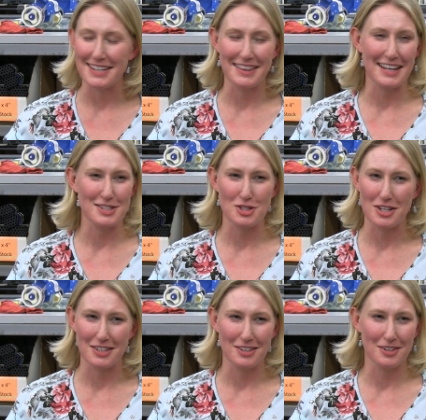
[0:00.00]
and that's,
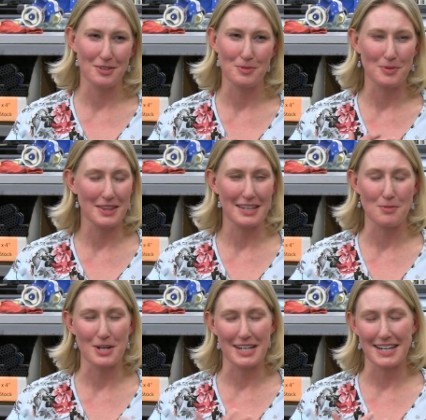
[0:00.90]
they
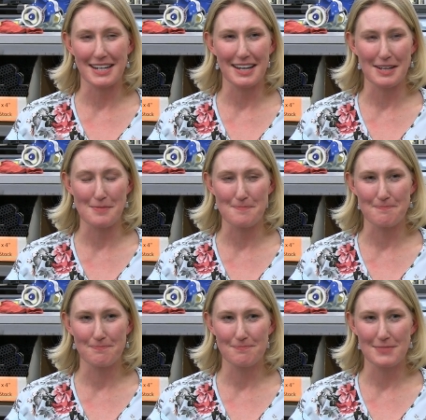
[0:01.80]
were
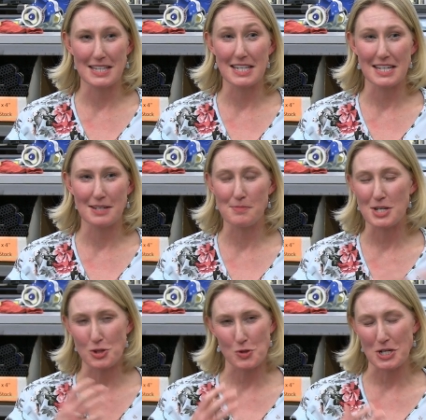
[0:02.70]
in the
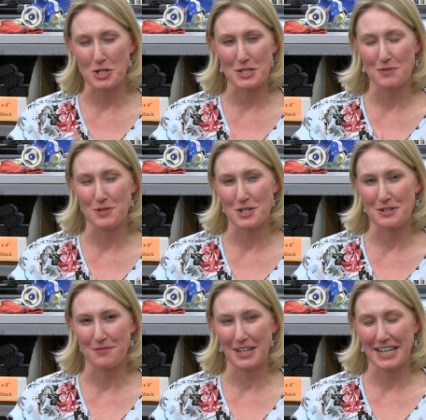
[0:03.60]
administration sphere
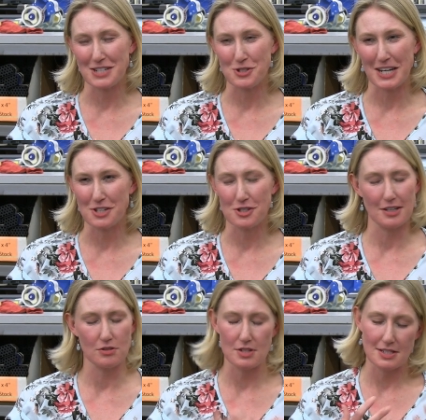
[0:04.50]
of like education. He
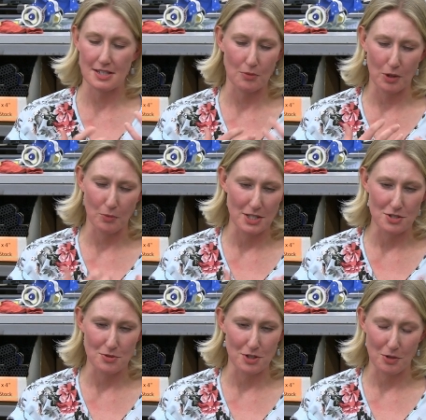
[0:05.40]
goes, that's not what we do.